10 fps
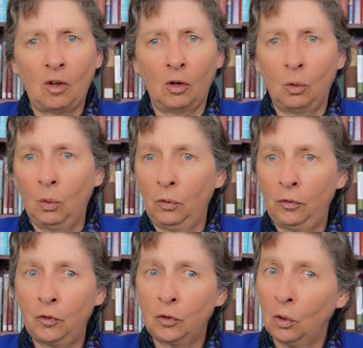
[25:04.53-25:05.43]
on all
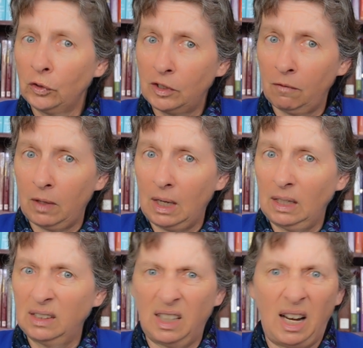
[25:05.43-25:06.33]
sorts of
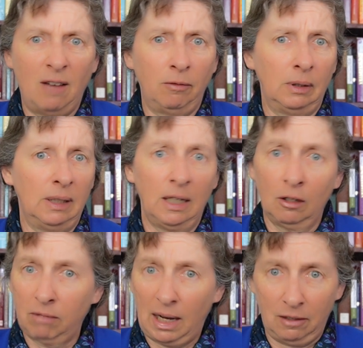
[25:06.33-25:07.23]
things that have
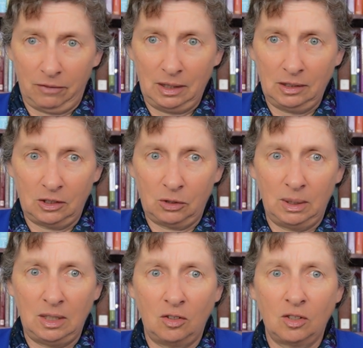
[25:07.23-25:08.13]
little relevance to
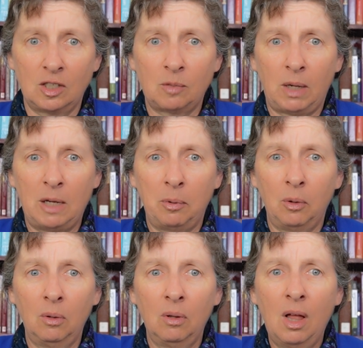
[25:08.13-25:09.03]
Indigenous
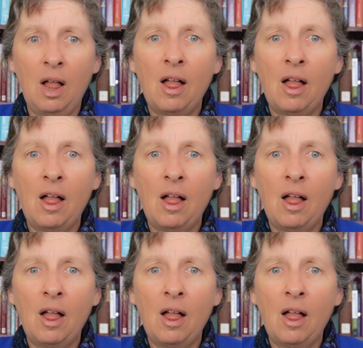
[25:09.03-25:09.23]
people,